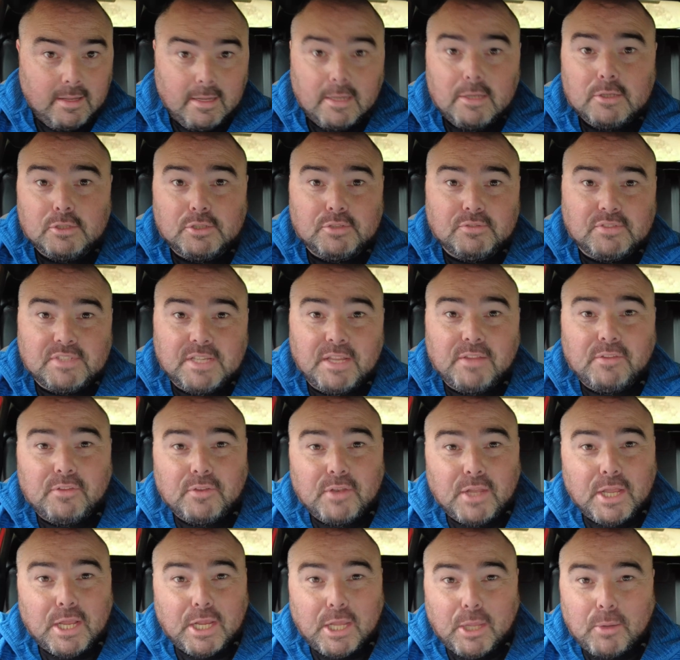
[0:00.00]
as you've seen
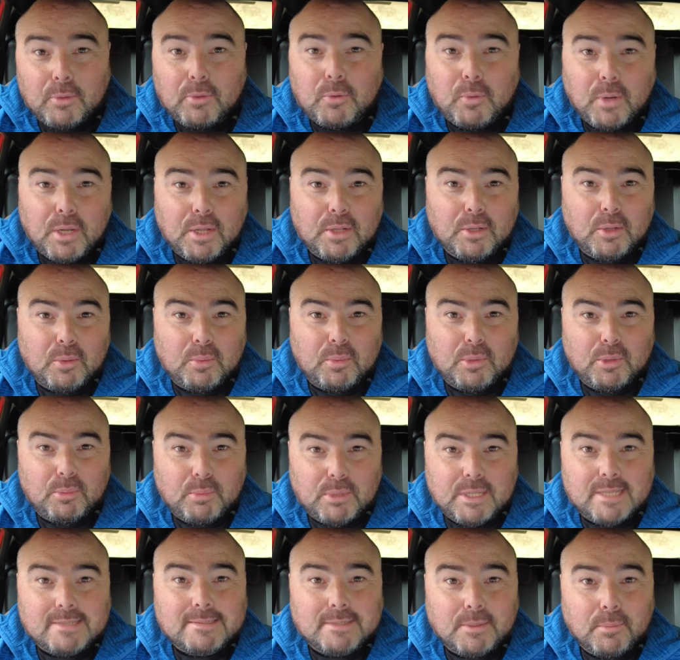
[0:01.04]
today, I get quite a lot of
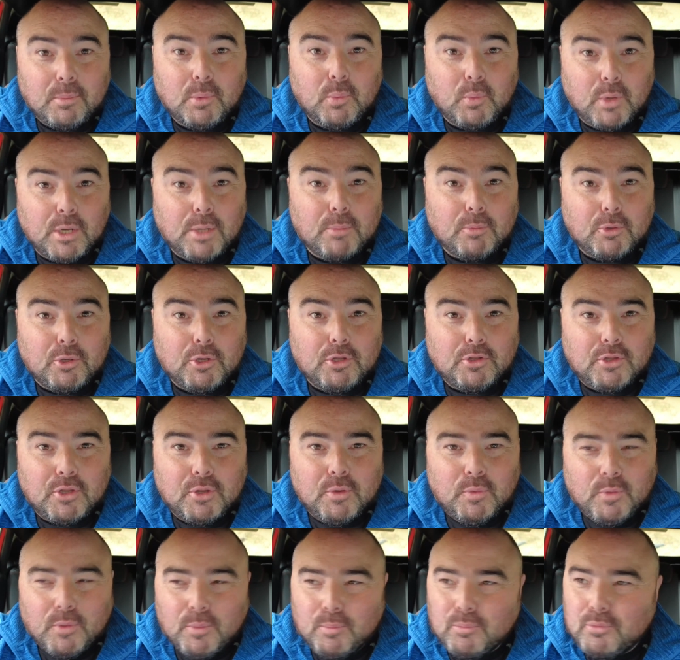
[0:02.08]
people asking me when I'm going to
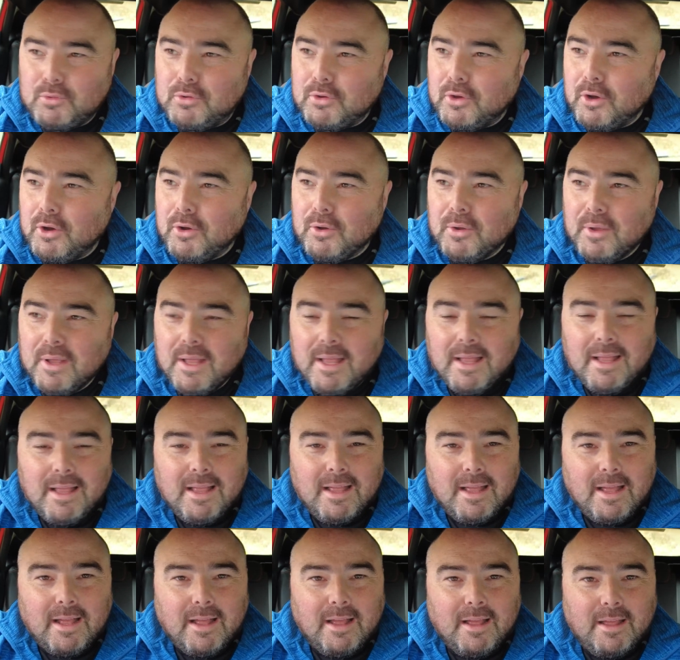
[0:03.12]
do them. So
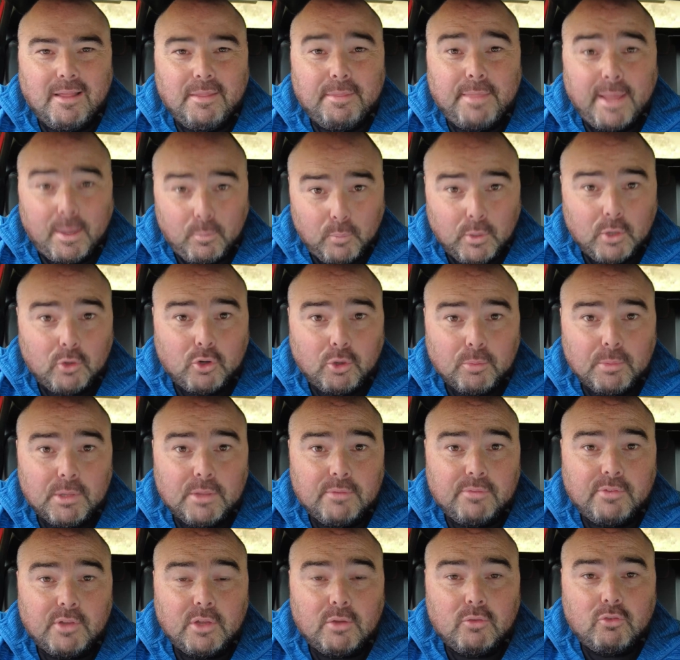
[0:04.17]
that will come in
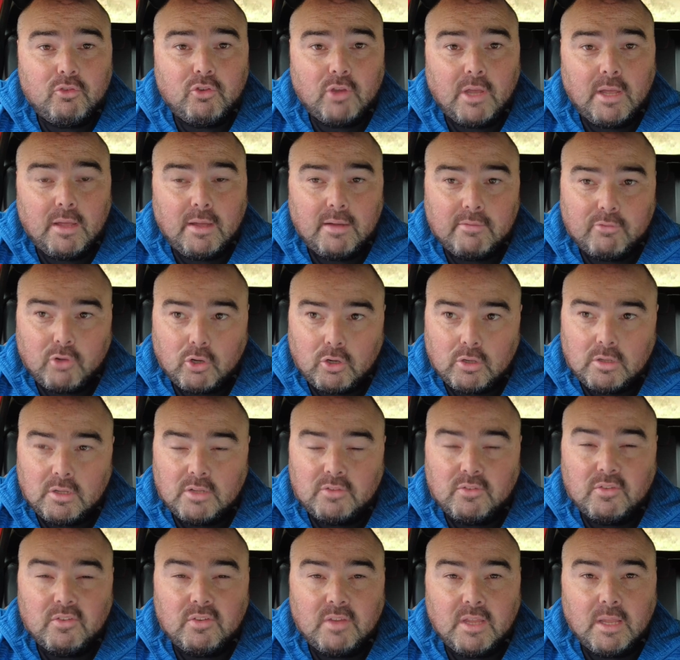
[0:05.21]
the future. I've got a
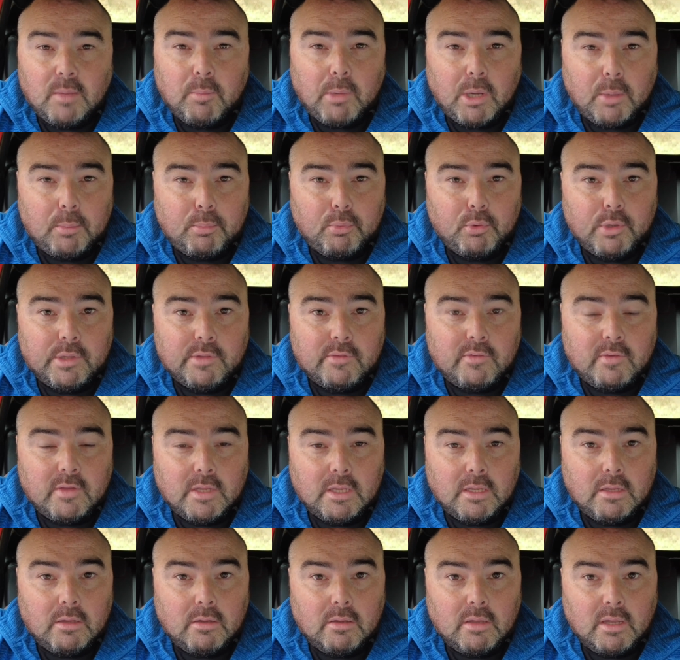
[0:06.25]
lot to say about
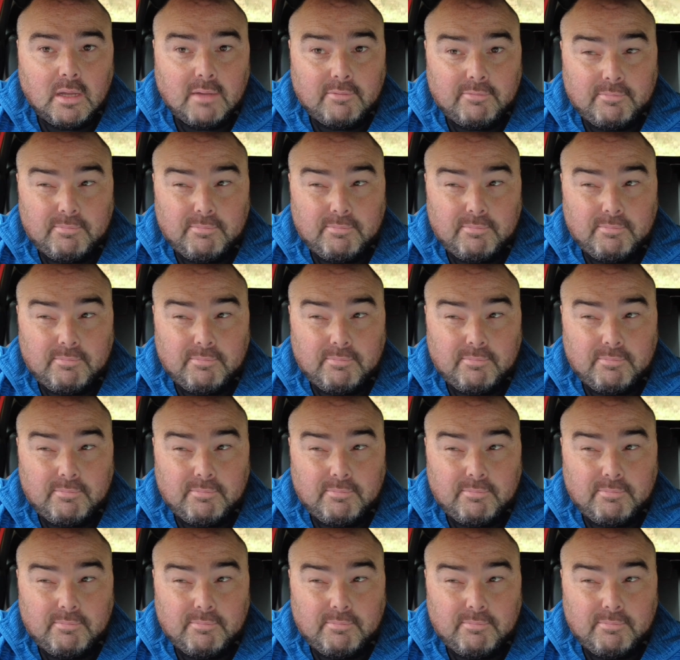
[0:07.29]
printing.